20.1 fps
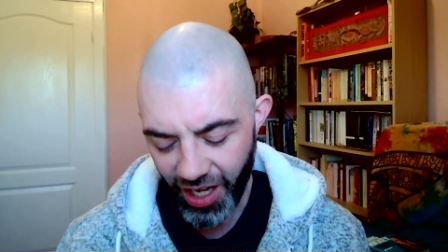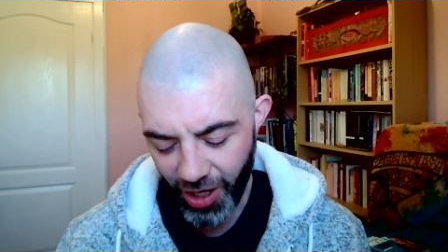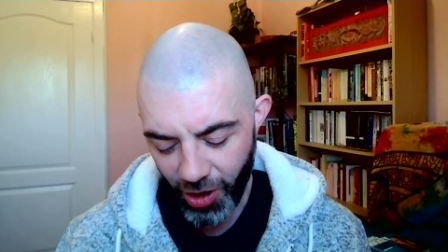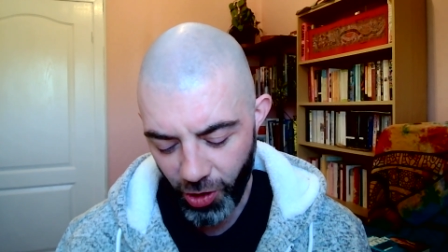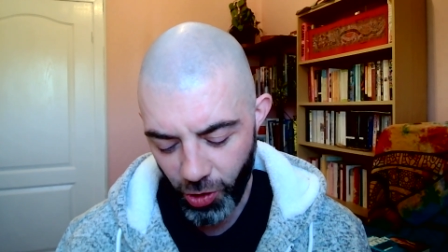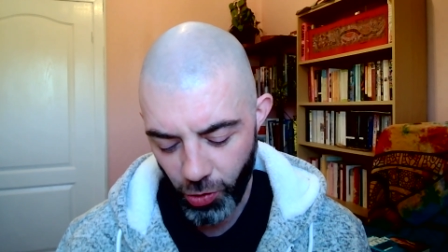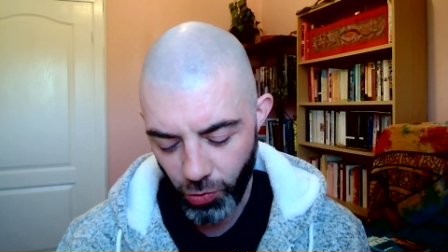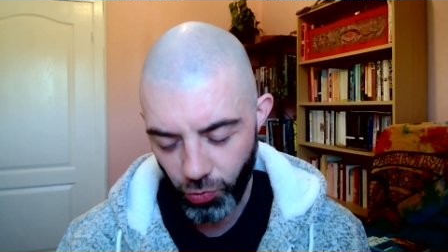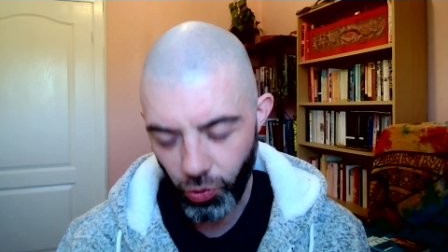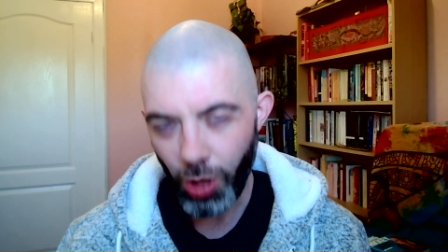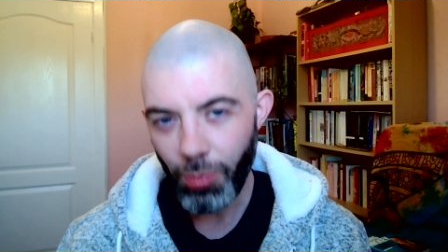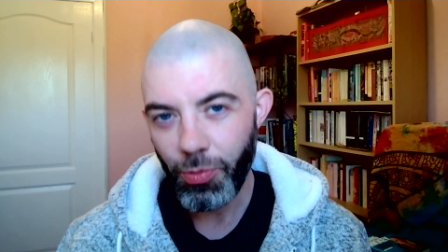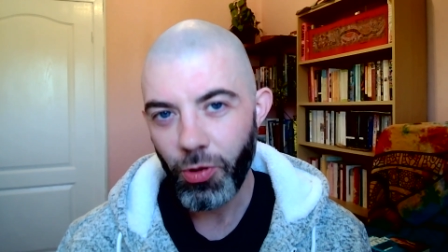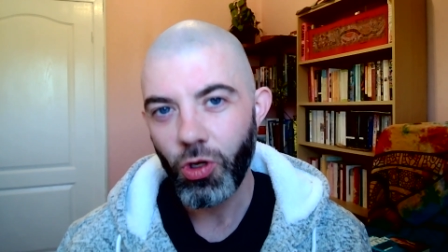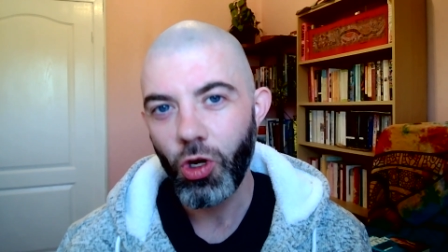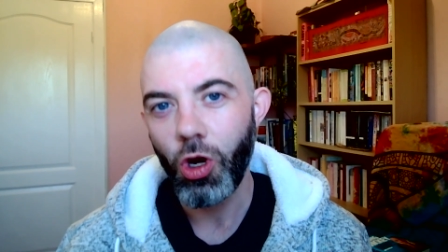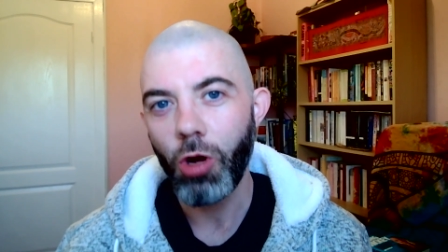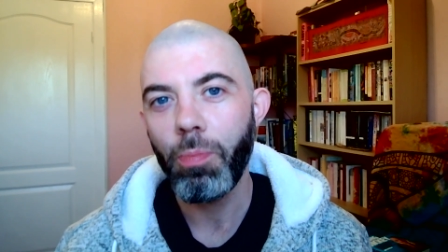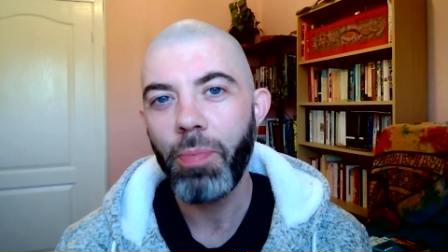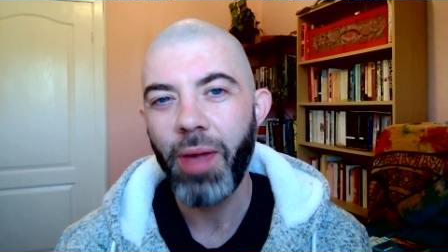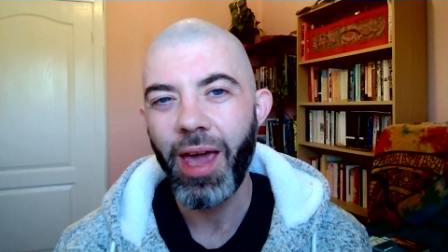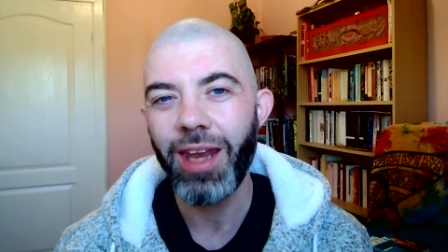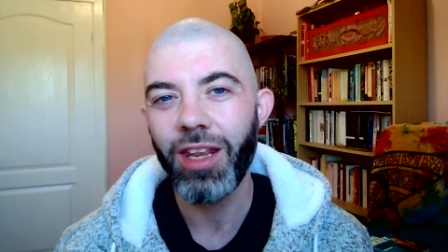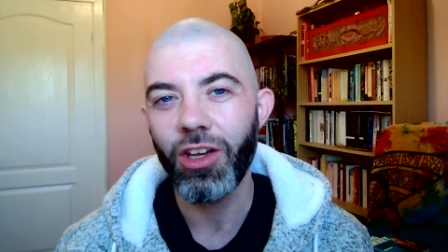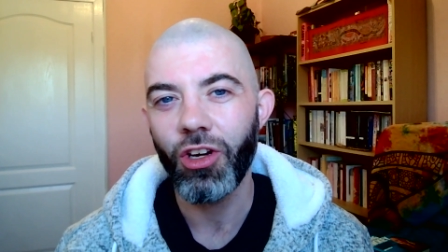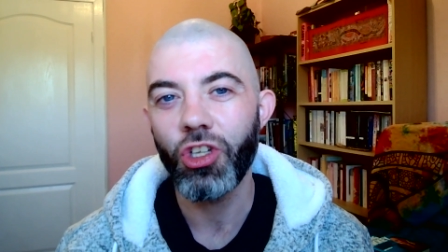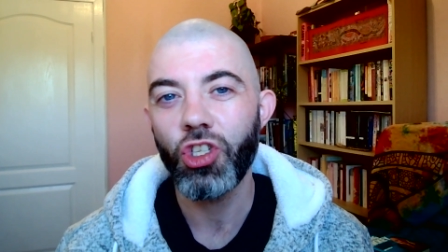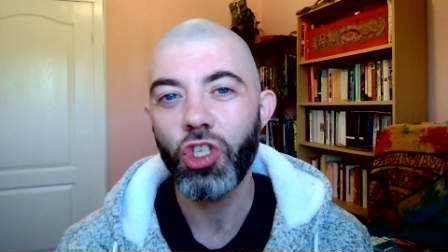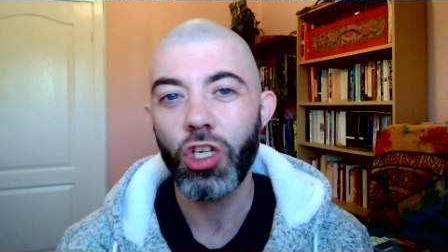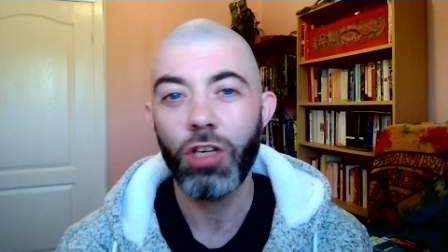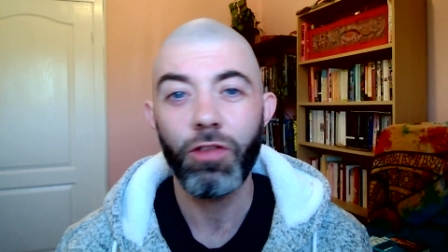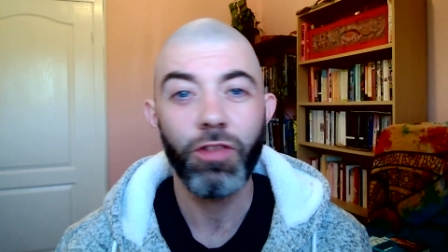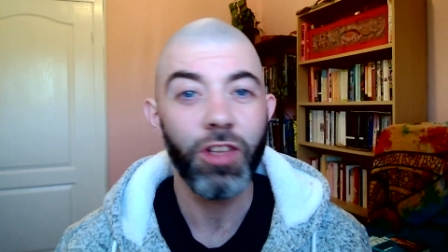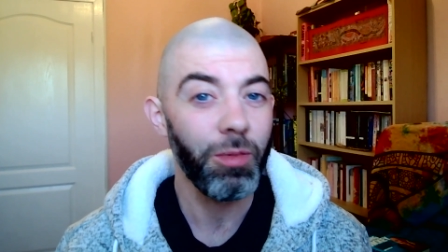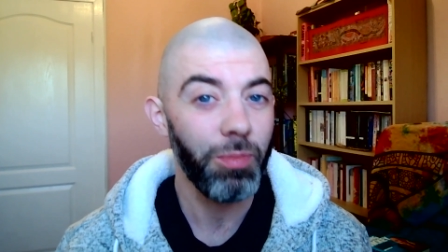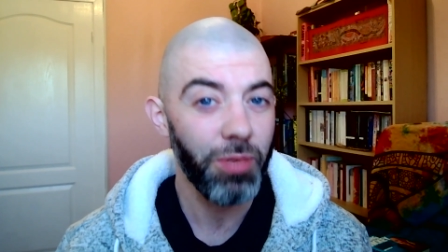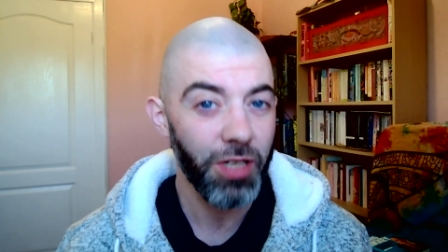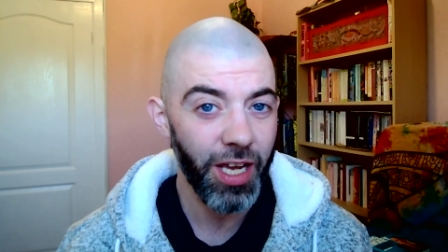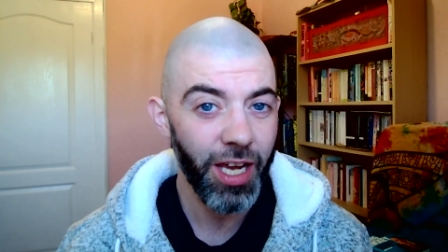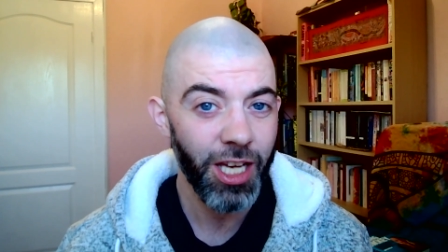who wrote a book called Pedagogy of the
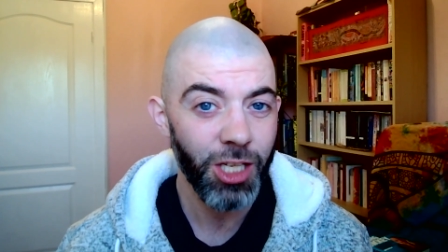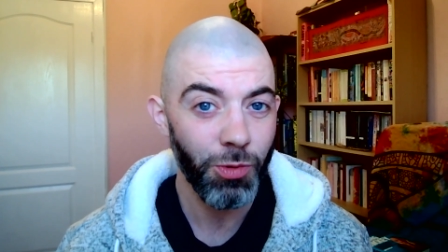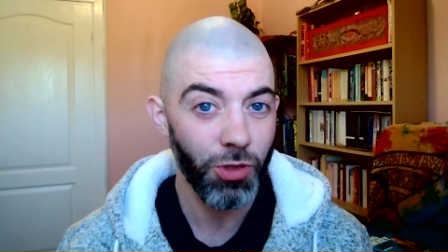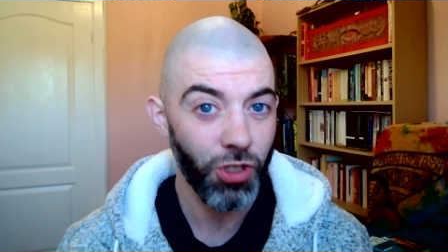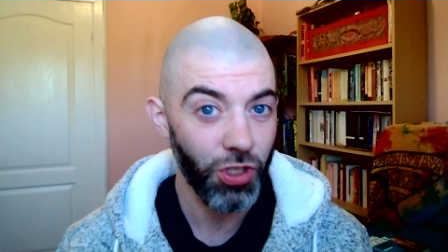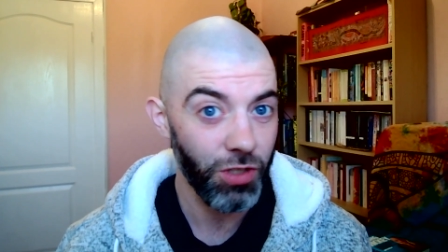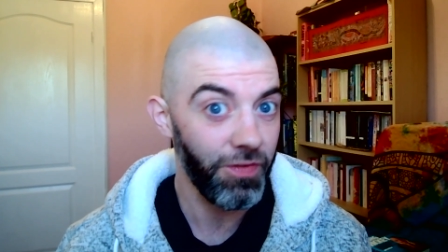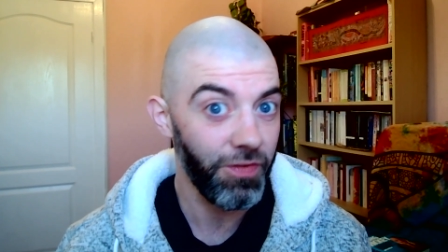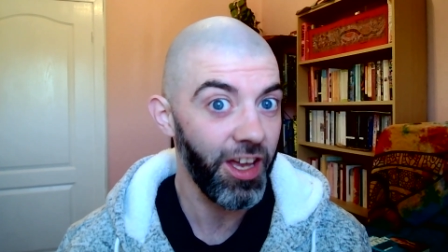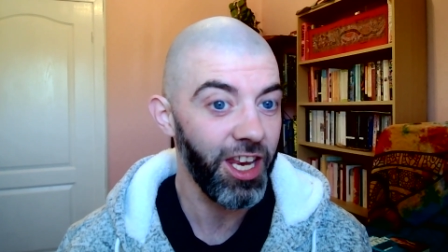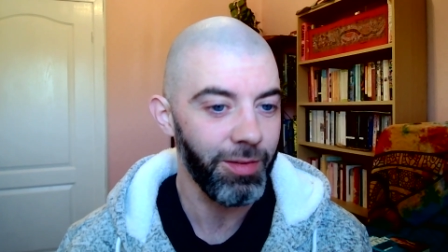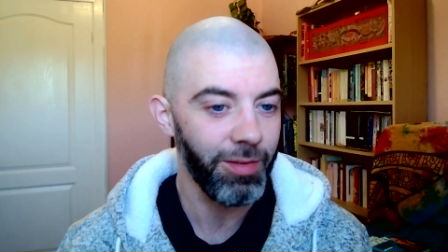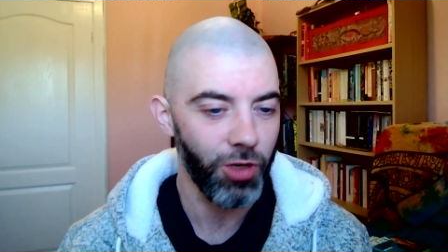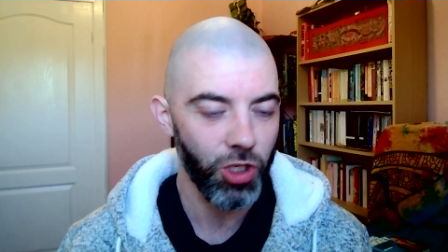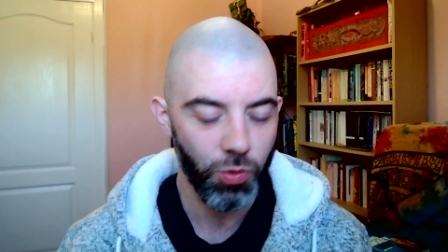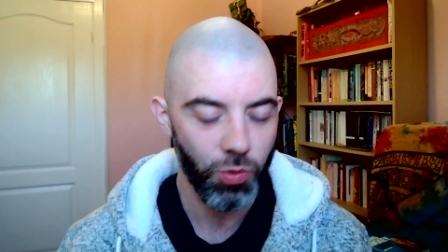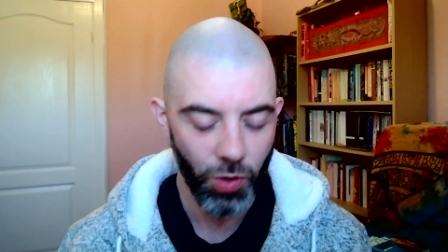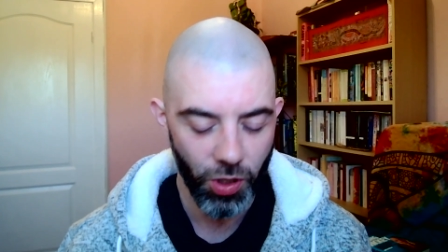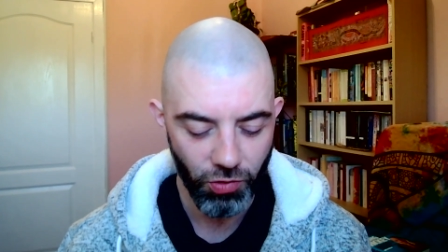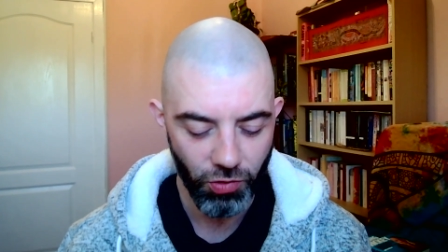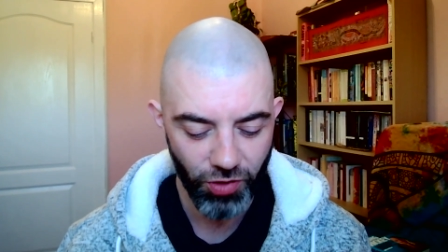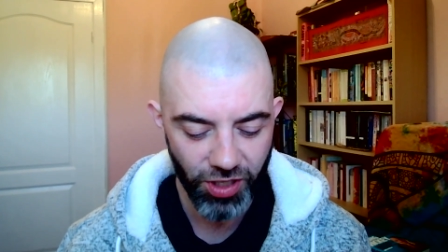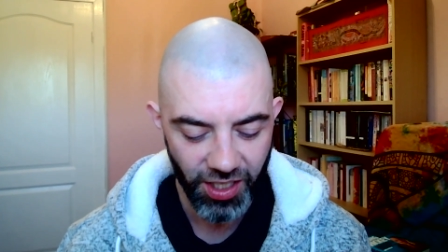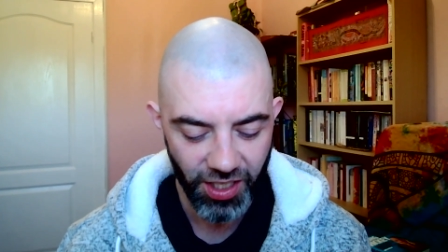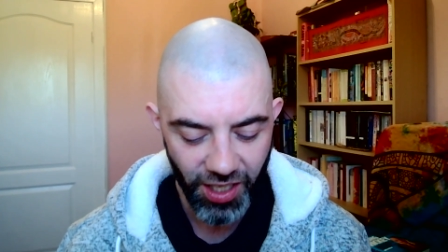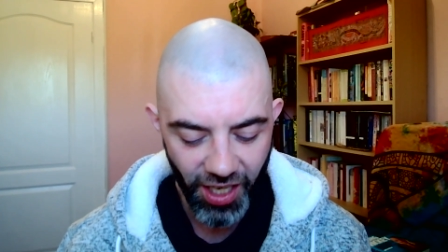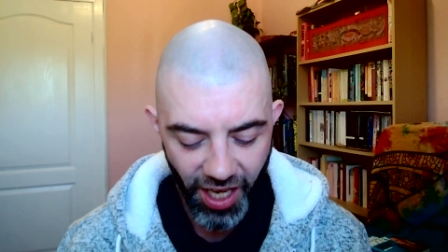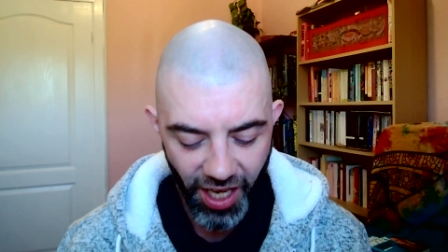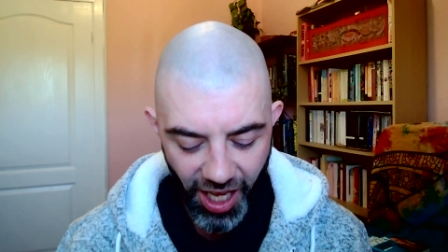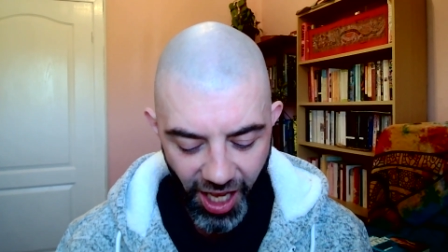Oppressed, which is very much worth reading.